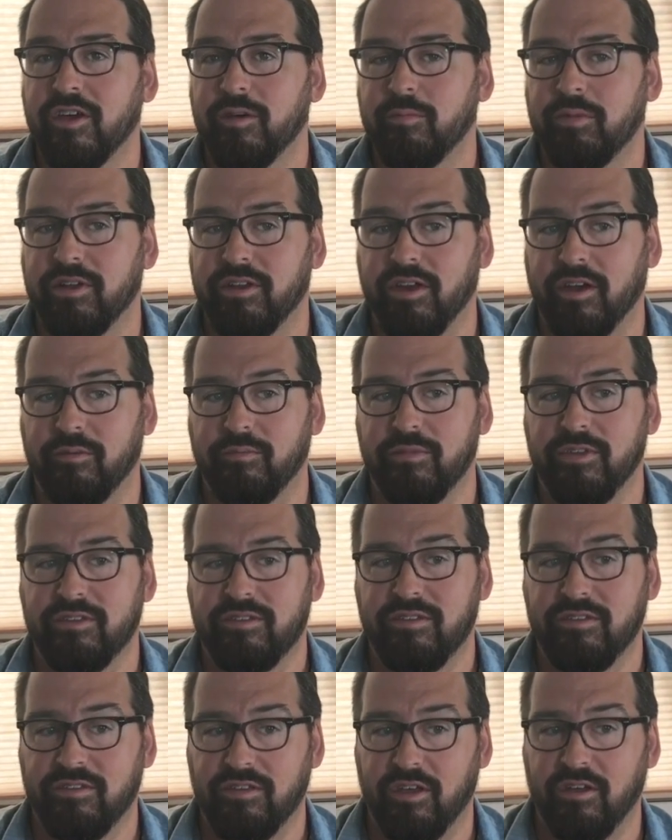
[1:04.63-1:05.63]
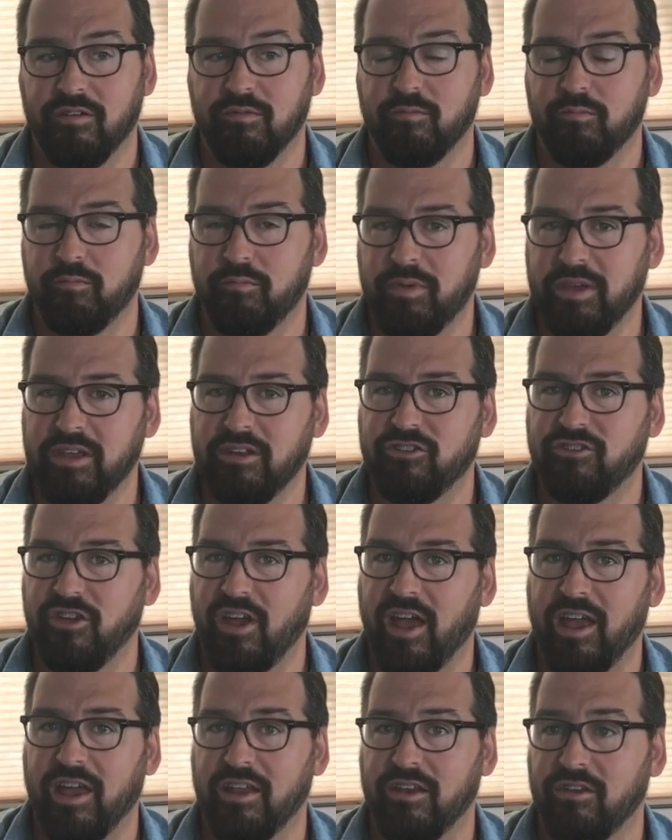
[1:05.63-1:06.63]
but um, this is a big,
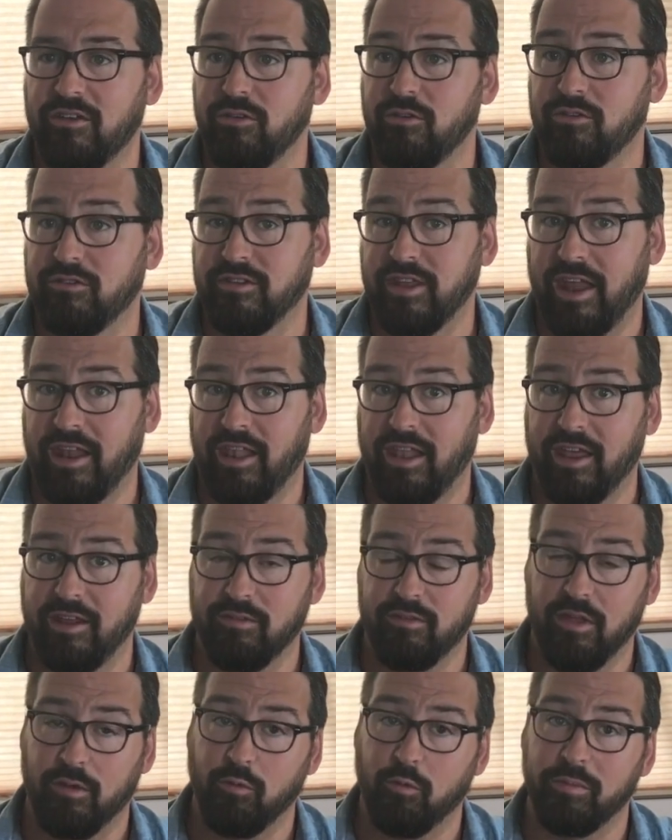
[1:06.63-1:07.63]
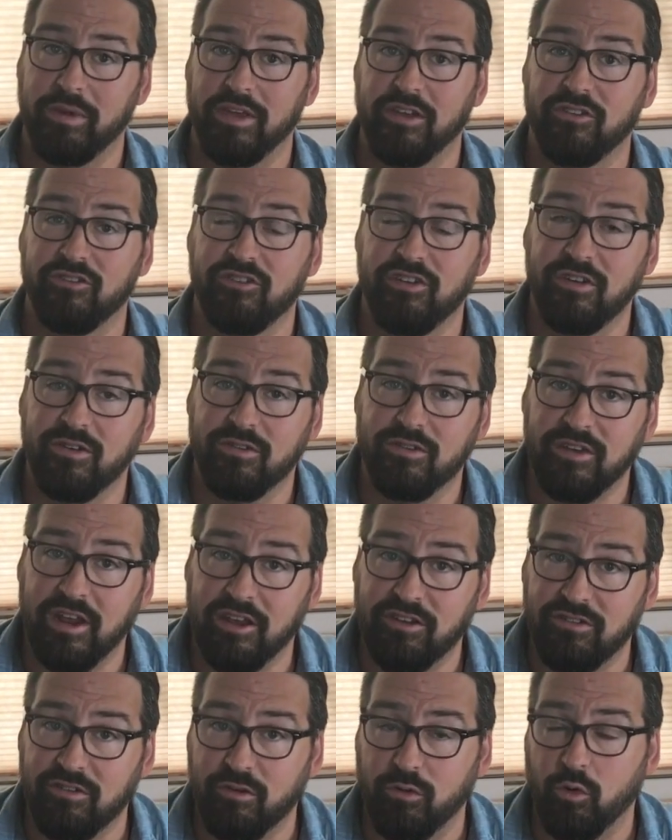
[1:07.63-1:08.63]
giant, huge satellite that will be in
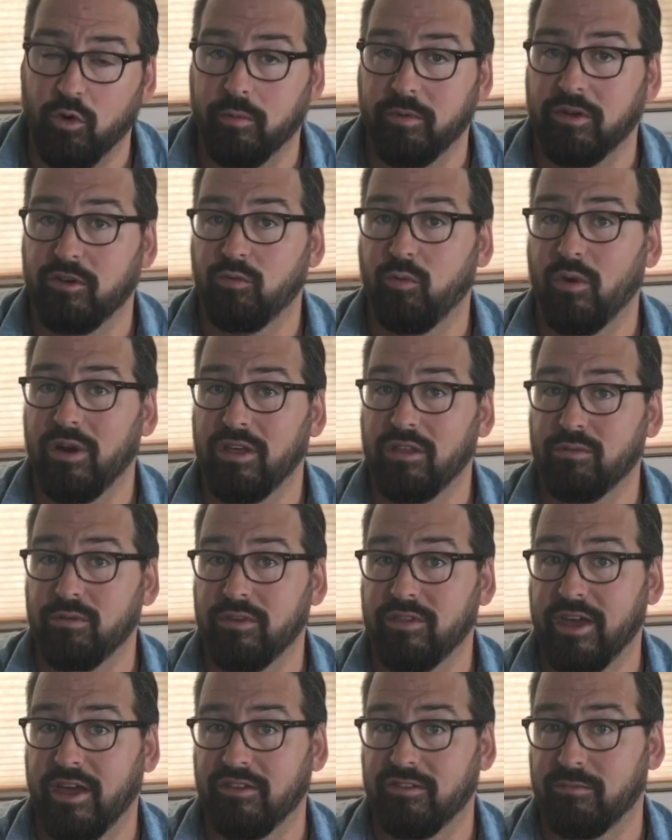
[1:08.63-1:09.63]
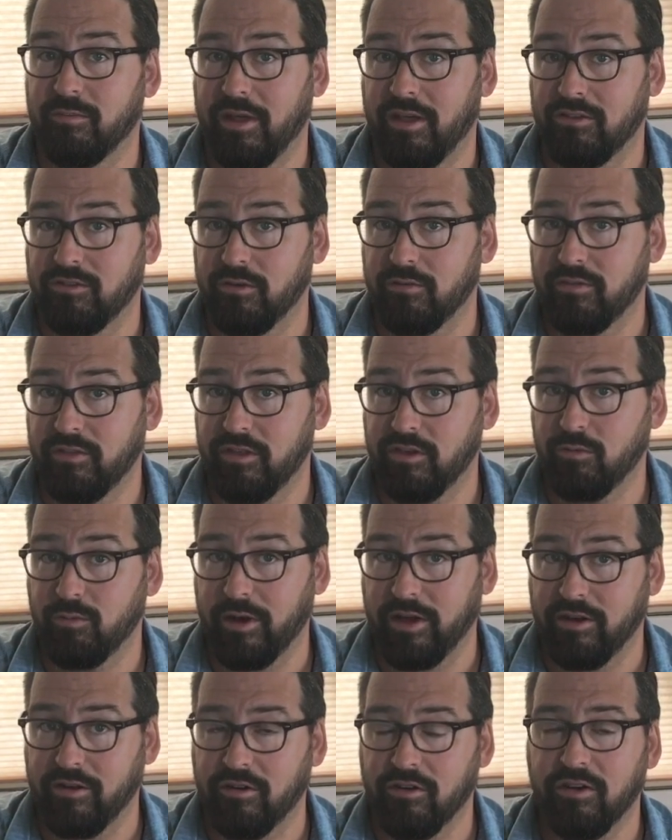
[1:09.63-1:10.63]
geostationary orbit 23,000 miles over the
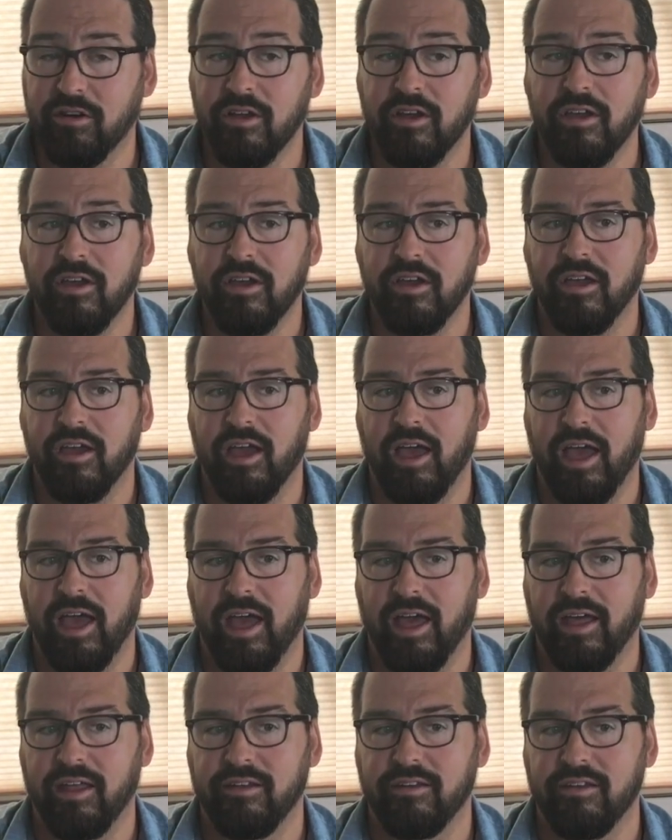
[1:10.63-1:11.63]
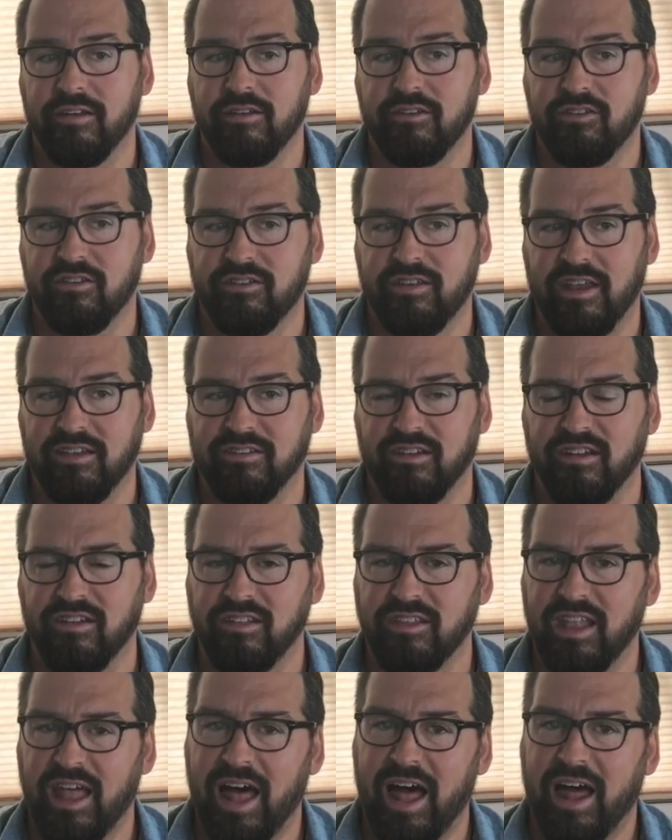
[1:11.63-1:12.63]
equator and just has a
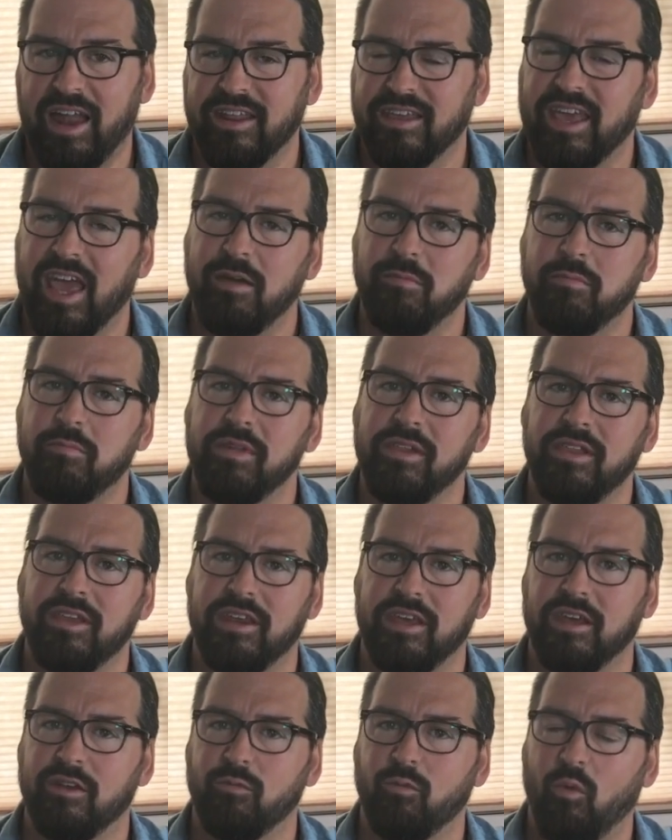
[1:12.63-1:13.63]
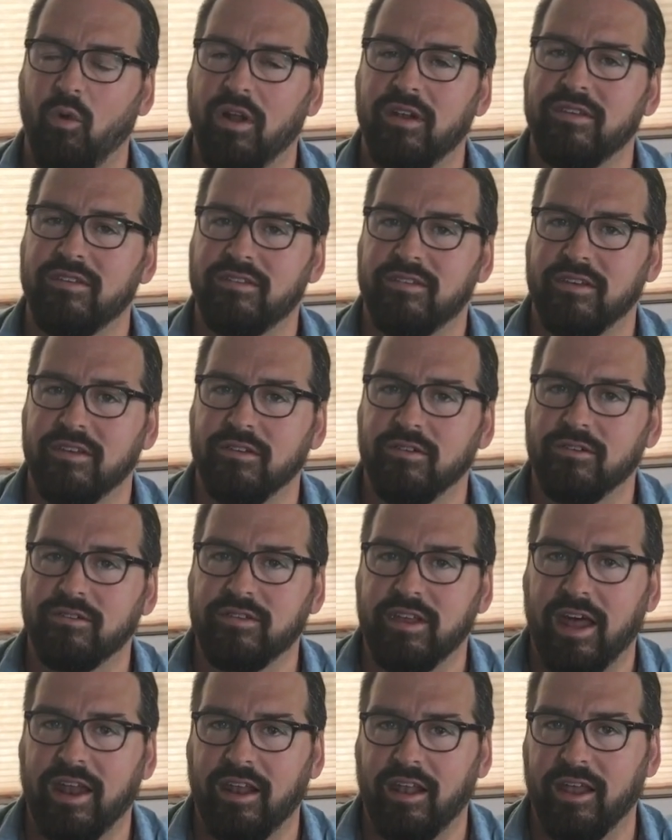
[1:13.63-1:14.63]
lot of capability in one single
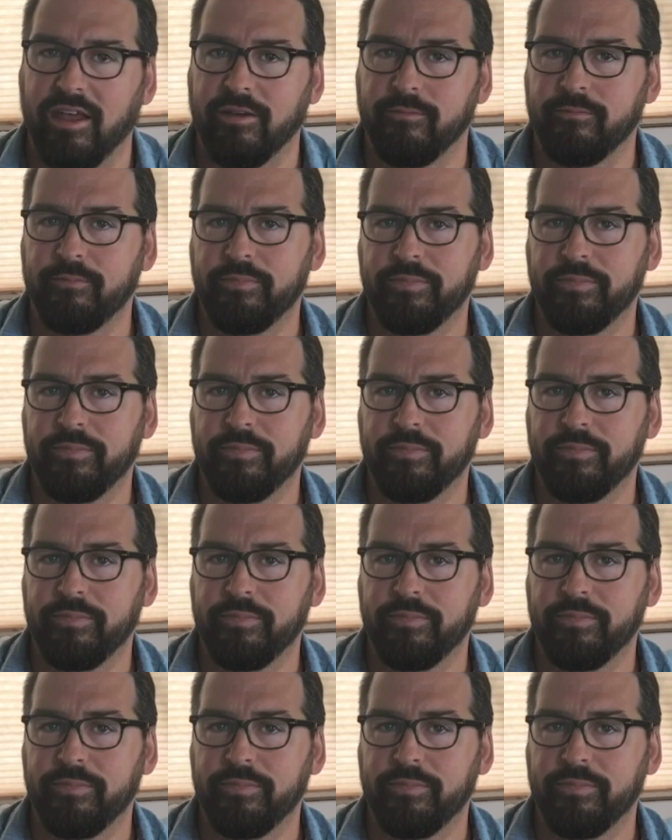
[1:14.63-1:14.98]
satellite.